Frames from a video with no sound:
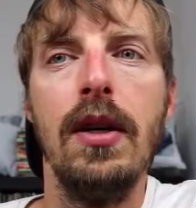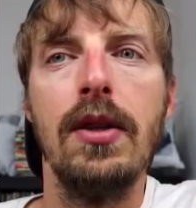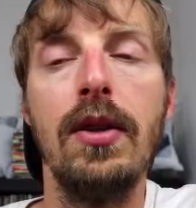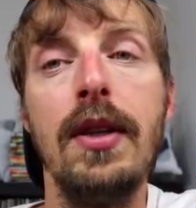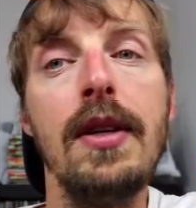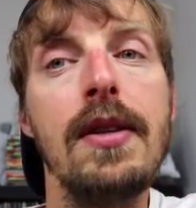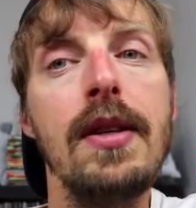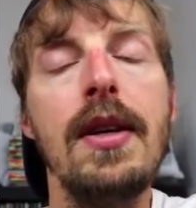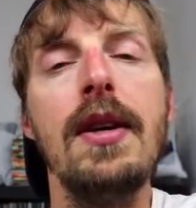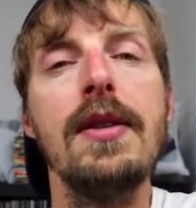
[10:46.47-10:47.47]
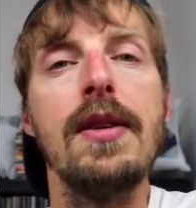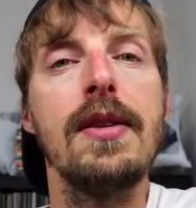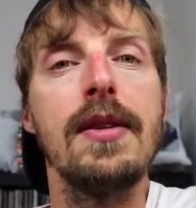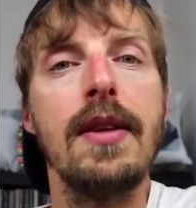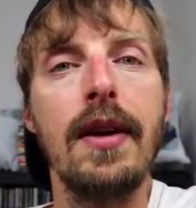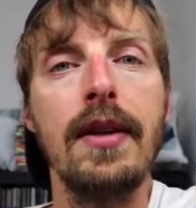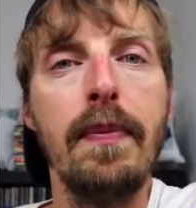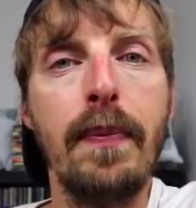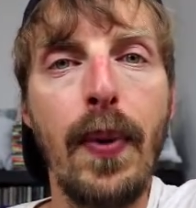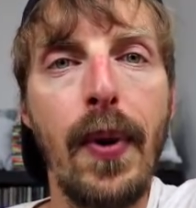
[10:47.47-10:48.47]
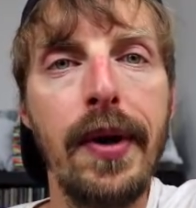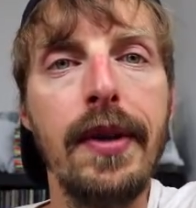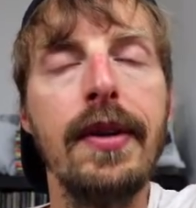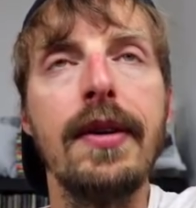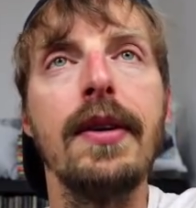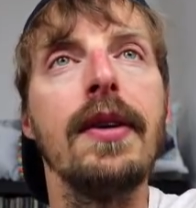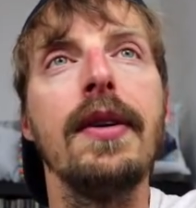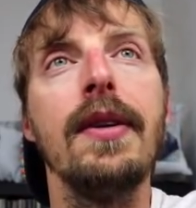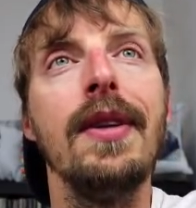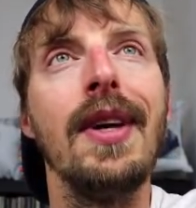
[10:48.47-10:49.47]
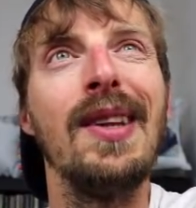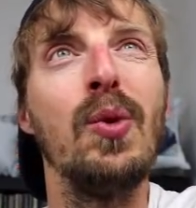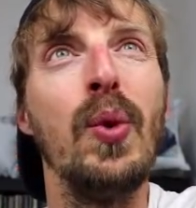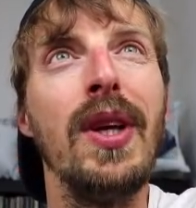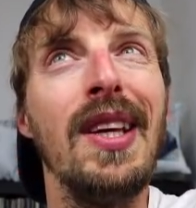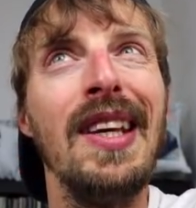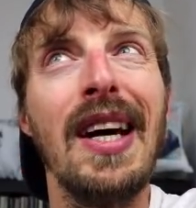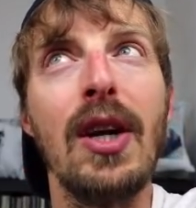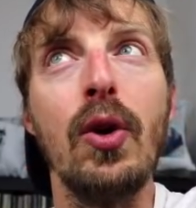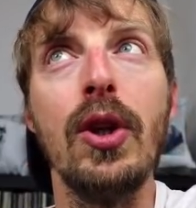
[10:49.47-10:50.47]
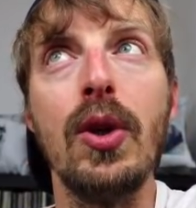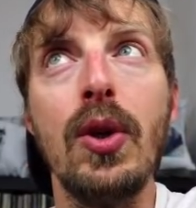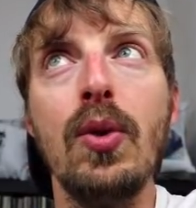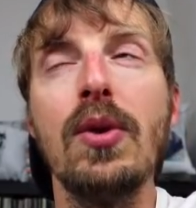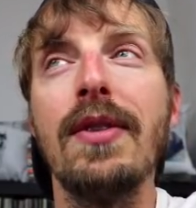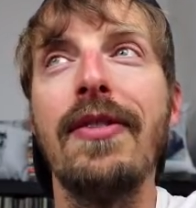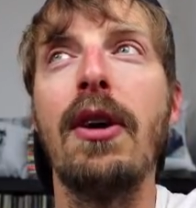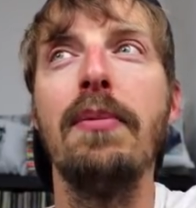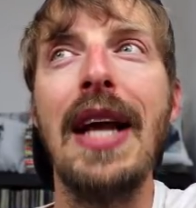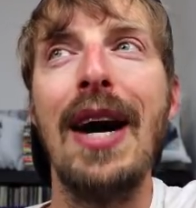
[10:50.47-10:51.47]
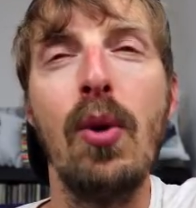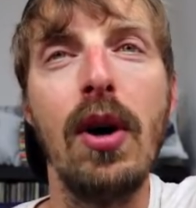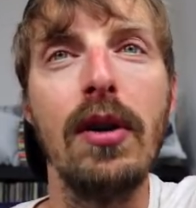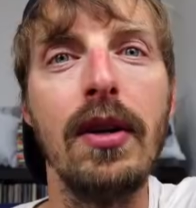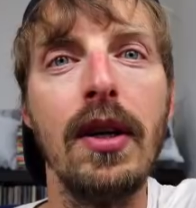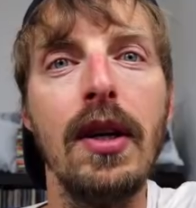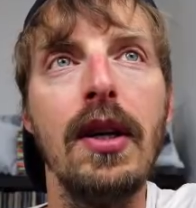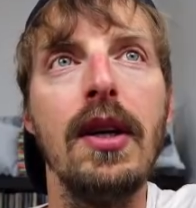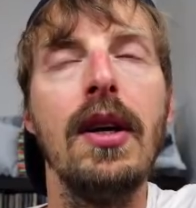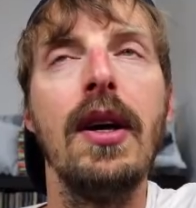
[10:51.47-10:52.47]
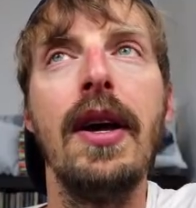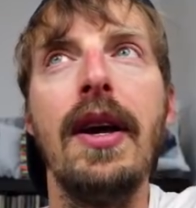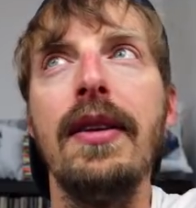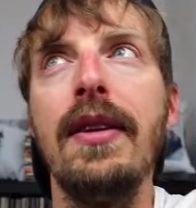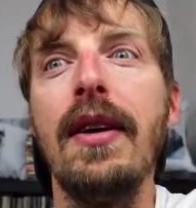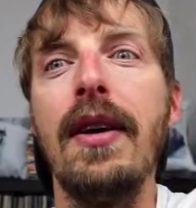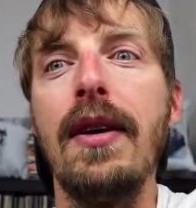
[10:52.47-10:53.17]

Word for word: So this is the starting point that we are going to use from now on. And